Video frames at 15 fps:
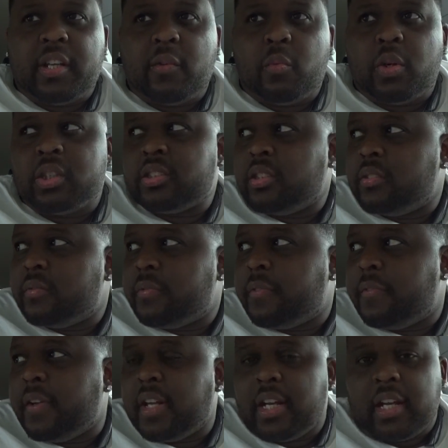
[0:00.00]
it wasn't
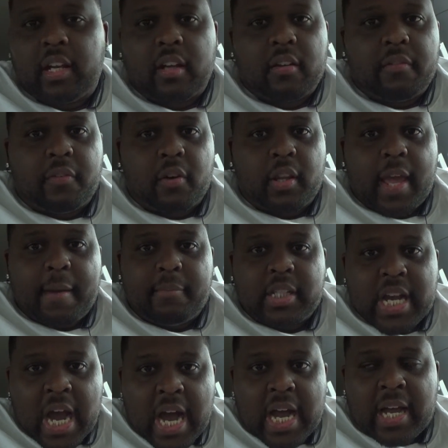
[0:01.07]
fitting for that
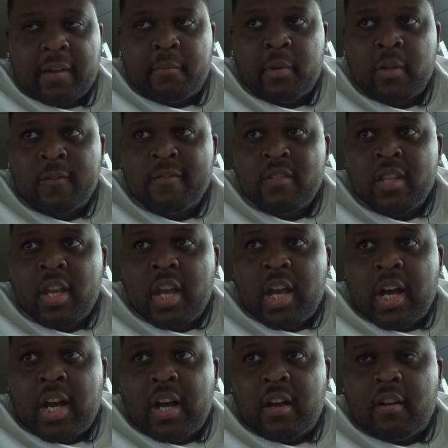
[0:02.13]
time,
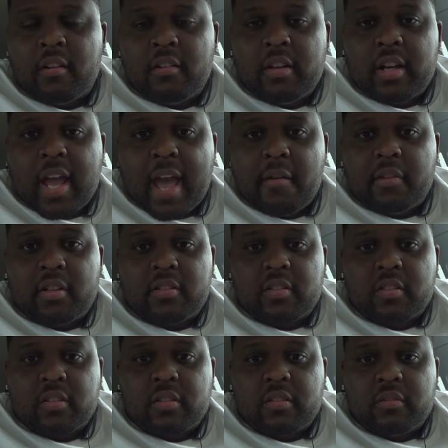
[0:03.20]
having
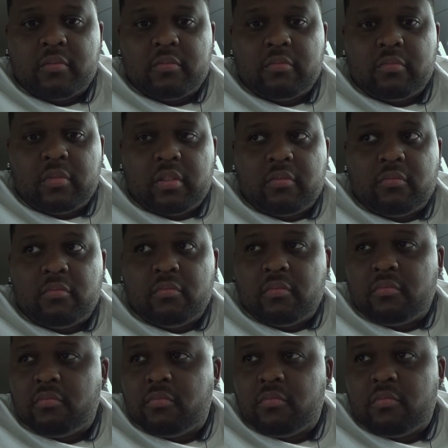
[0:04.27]
to
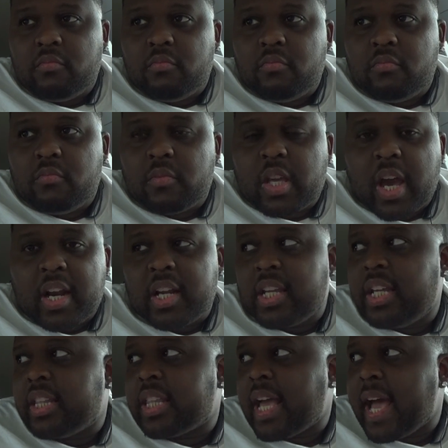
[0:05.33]
kind of
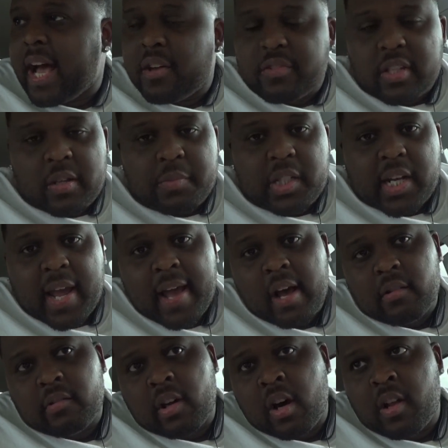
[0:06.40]
get the house emptied out
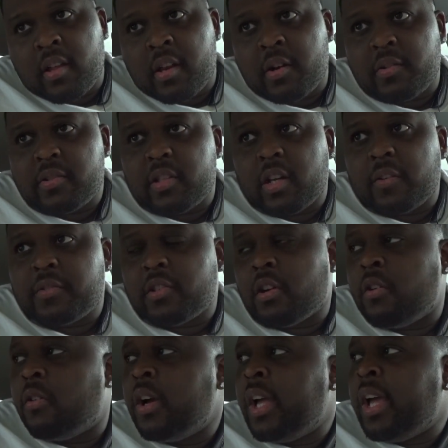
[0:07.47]
and all that other stuff.
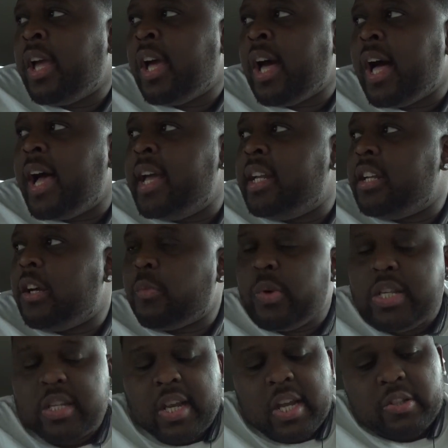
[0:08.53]
So I ended up
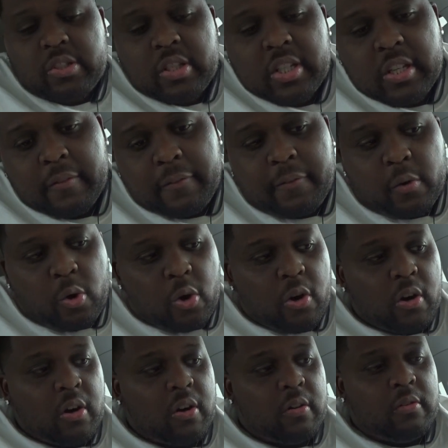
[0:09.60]
rescheduling it
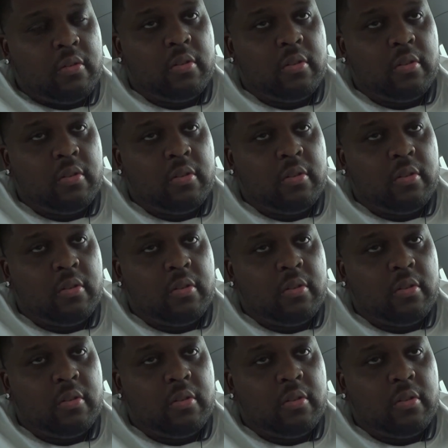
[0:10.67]
for